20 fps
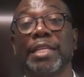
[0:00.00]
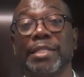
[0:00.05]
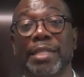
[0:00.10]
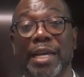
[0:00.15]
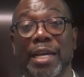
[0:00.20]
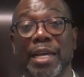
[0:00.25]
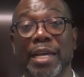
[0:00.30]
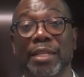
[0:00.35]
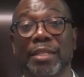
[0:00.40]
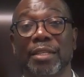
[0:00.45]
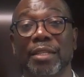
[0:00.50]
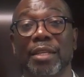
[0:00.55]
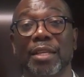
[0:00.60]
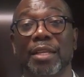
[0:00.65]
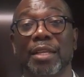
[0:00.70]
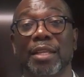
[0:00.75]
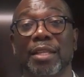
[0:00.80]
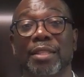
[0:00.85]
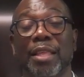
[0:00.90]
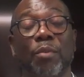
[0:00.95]
done
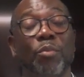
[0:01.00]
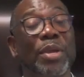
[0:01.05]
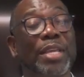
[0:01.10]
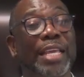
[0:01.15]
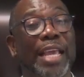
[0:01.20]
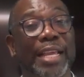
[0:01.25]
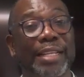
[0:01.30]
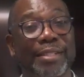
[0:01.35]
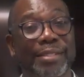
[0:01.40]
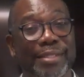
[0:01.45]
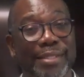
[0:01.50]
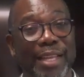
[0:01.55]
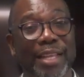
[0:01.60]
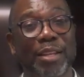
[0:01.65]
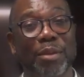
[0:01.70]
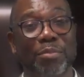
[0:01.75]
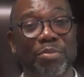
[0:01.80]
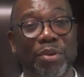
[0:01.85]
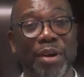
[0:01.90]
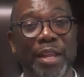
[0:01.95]
that we can't
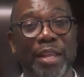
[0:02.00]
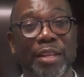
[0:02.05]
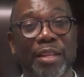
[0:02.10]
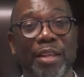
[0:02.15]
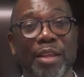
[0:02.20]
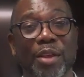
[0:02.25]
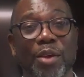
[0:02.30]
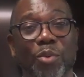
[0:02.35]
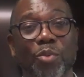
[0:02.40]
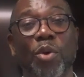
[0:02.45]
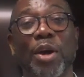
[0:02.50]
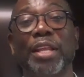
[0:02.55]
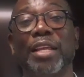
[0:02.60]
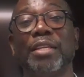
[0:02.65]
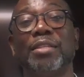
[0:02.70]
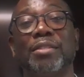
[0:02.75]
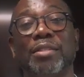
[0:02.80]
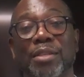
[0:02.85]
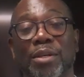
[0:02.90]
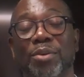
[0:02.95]
celebrate what
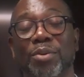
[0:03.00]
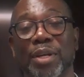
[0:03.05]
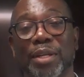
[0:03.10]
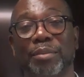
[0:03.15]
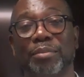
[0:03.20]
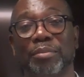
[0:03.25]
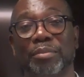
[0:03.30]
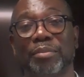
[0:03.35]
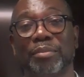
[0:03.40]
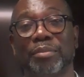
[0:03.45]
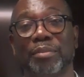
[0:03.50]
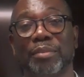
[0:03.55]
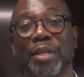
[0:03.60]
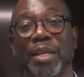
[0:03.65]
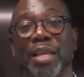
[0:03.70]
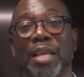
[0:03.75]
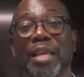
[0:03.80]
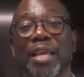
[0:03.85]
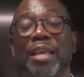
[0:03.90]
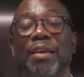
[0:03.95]
he's doing.
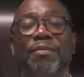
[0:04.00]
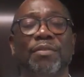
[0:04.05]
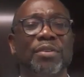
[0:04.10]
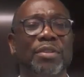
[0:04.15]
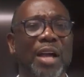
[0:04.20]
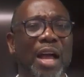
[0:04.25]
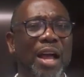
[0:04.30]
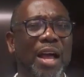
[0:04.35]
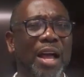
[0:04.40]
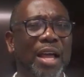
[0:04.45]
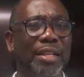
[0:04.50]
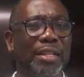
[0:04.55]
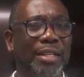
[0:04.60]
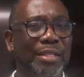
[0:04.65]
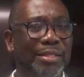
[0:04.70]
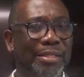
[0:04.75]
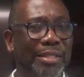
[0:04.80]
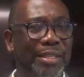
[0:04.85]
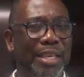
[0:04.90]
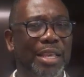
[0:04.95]
If God
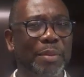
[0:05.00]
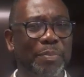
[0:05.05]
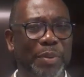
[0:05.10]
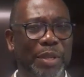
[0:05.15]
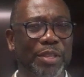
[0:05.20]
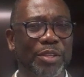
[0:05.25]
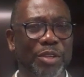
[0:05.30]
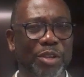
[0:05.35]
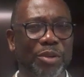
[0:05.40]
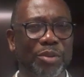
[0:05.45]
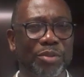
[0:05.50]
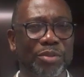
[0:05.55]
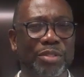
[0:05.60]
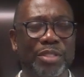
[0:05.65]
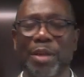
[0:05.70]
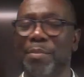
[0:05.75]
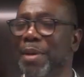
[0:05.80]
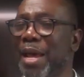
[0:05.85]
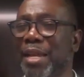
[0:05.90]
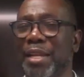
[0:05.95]
is keeping you,
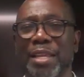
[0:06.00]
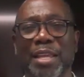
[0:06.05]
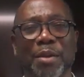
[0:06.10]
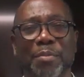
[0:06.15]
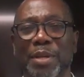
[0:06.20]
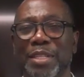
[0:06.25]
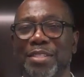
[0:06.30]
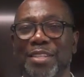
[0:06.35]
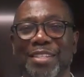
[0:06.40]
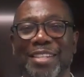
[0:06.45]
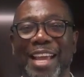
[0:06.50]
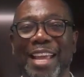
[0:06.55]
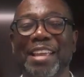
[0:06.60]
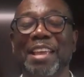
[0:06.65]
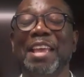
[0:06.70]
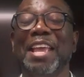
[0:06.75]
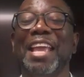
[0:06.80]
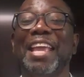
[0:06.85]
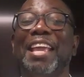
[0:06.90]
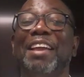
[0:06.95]
somebody hear me today,
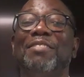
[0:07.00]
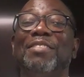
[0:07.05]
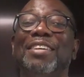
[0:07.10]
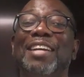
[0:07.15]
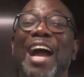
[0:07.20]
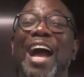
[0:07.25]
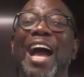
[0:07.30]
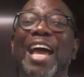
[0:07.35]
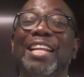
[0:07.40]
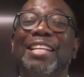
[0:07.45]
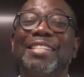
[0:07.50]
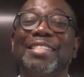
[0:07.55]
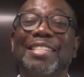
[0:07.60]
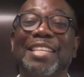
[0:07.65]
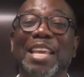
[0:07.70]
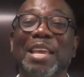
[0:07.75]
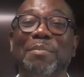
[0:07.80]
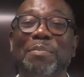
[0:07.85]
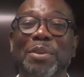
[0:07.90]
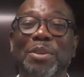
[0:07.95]
if God is
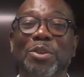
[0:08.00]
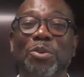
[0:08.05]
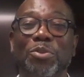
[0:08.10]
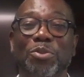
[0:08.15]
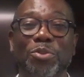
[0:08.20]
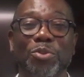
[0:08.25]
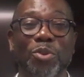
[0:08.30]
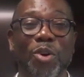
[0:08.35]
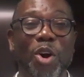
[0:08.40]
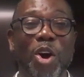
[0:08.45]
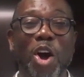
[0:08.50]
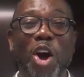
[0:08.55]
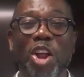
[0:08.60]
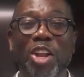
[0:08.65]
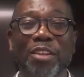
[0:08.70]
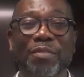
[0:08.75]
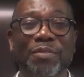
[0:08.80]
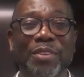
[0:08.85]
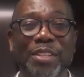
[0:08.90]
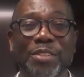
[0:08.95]
keeping you through
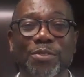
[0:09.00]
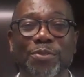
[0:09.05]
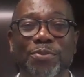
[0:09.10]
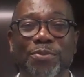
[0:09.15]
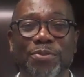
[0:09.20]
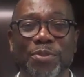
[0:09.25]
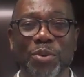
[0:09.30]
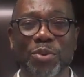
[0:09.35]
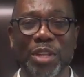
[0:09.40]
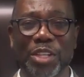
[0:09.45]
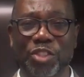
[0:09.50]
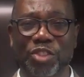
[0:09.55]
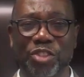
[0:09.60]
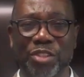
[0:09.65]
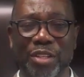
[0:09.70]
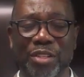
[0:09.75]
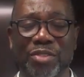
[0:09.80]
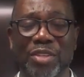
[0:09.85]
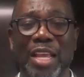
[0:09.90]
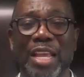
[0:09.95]
all of this
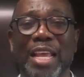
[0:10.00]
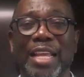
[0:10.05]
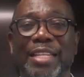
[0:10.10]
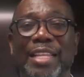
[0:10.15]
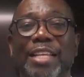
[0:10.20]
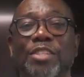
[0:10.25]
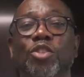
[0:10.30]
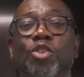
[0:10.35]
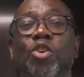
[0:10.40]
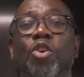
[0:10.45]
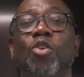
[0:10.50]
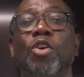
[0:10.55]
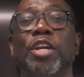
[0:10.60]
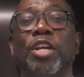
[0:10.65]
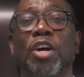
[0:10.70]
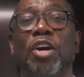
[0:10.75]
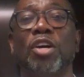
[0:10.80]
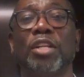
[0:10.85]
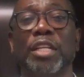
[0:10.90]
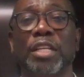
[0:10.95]
foolishness that's going
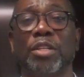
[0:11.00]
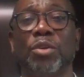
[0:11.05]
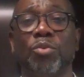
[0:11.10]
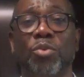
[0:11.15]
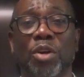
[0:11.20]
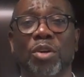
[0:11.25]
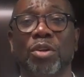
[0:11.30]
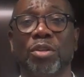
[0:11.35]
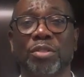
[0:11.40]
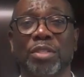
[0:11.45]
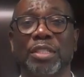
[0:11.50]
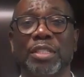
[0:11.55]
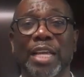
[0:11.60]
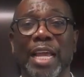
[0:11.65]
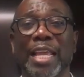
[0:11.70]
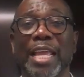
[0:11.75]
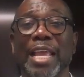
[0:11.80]
on in the world today,